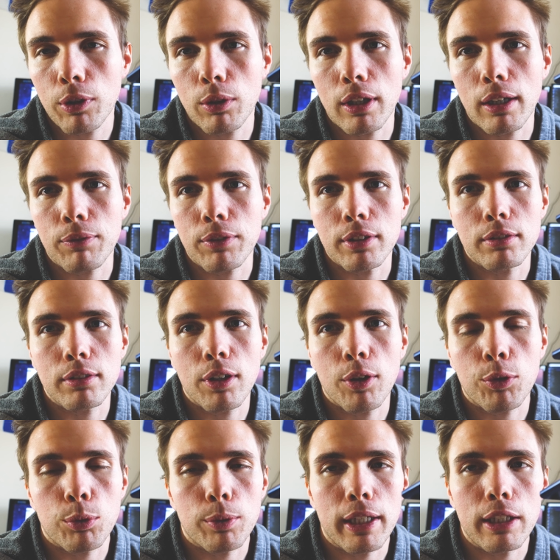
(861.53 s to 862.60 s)
We don't have to
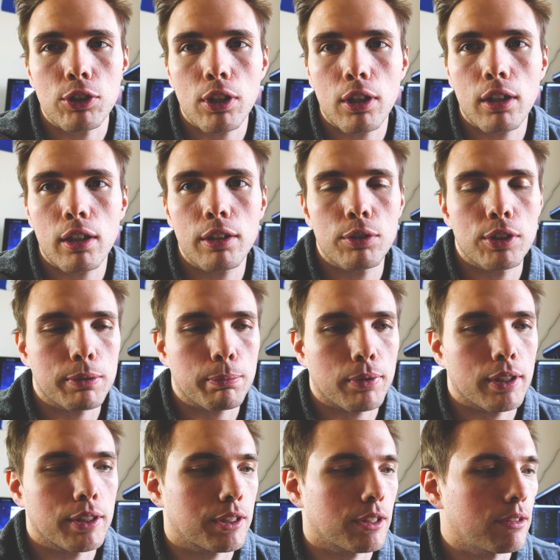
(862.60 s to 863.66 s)
go through HR. You just
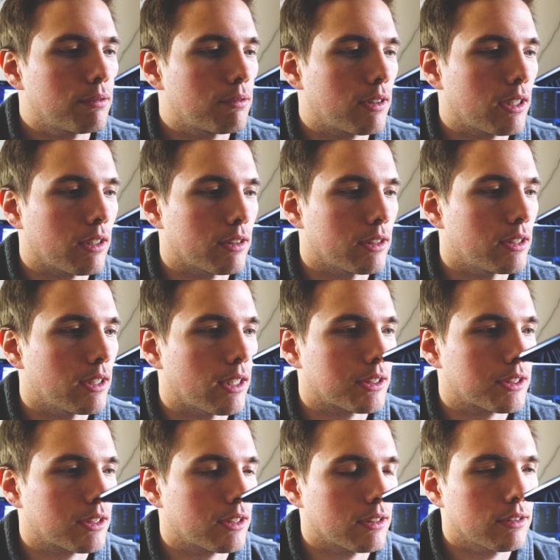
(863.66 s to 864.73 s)
place it right on the
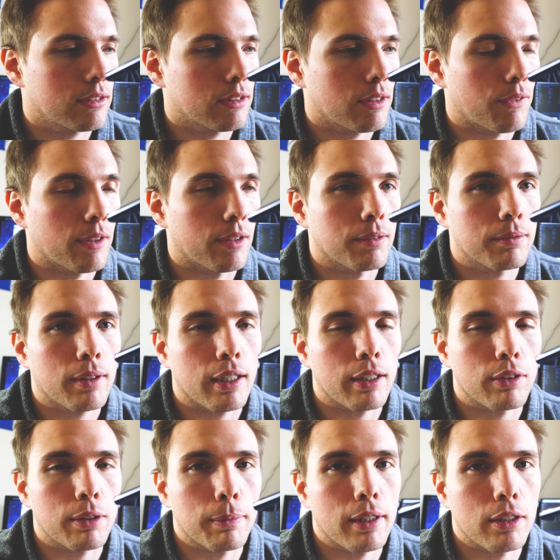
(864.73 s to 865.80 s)
desk of the
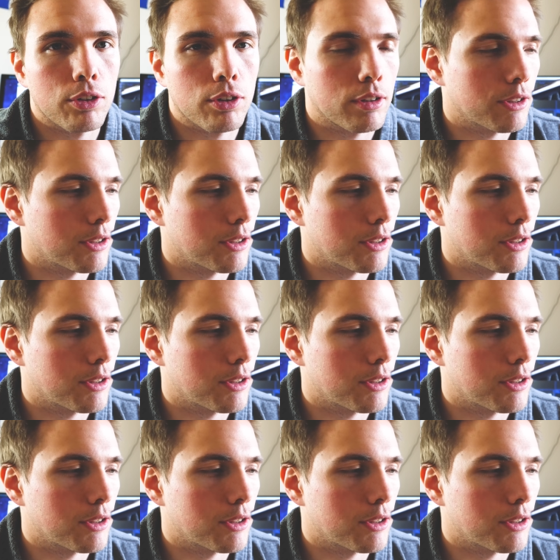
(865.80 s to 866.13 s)
hiring manager,